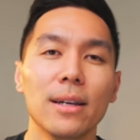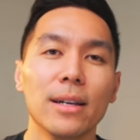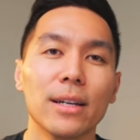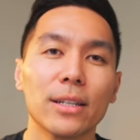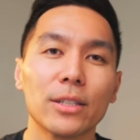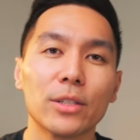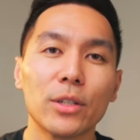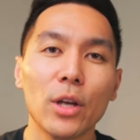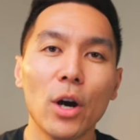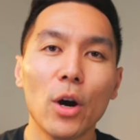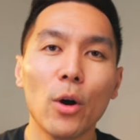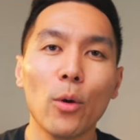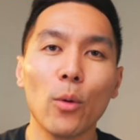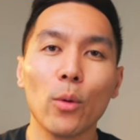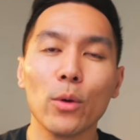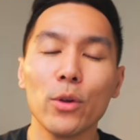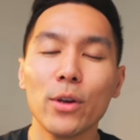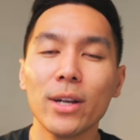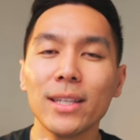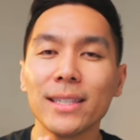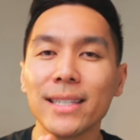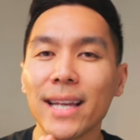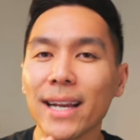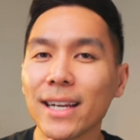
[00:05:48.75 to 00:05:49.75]
So you
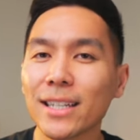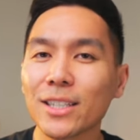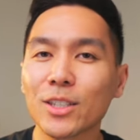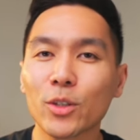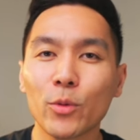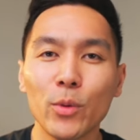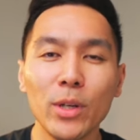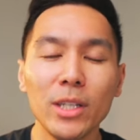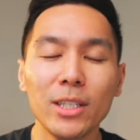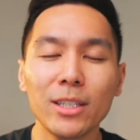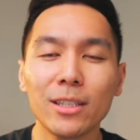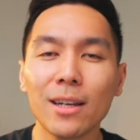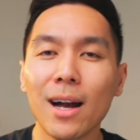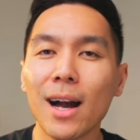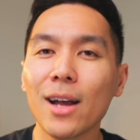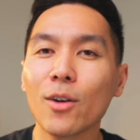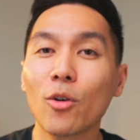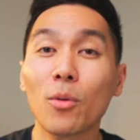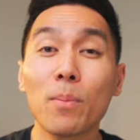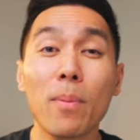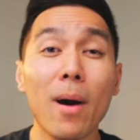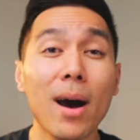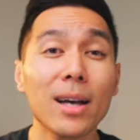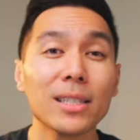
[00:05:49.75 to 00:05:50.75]
can take a screenshot
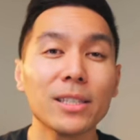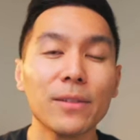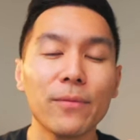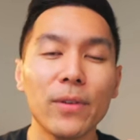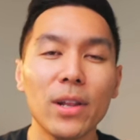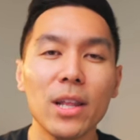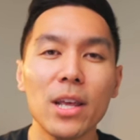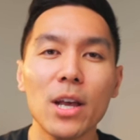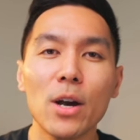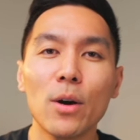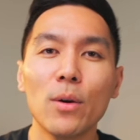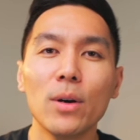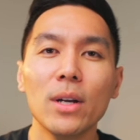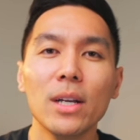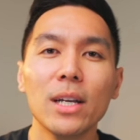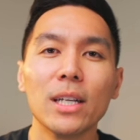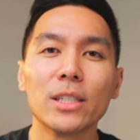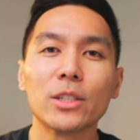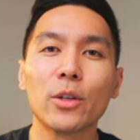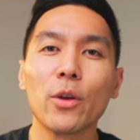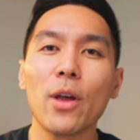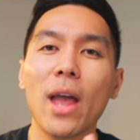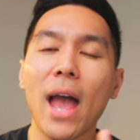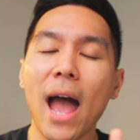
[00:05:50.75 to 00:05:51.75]
or pause the video
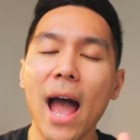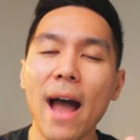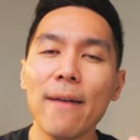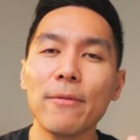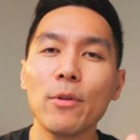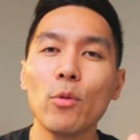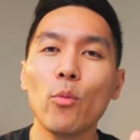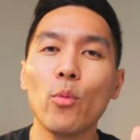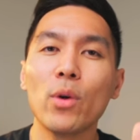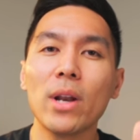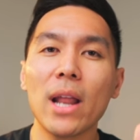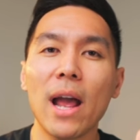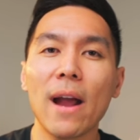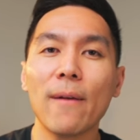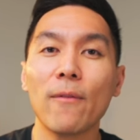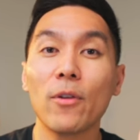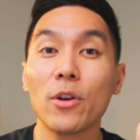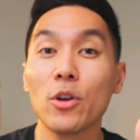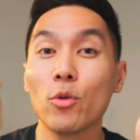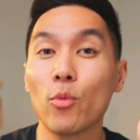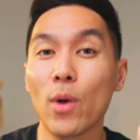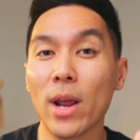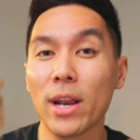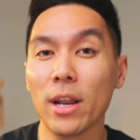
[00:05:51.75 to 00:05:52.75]
so you have them whenever
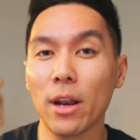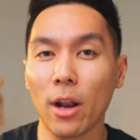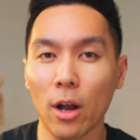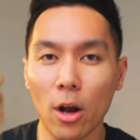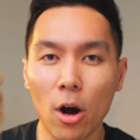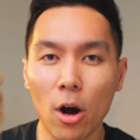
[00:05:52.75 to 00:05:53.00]
you're ready to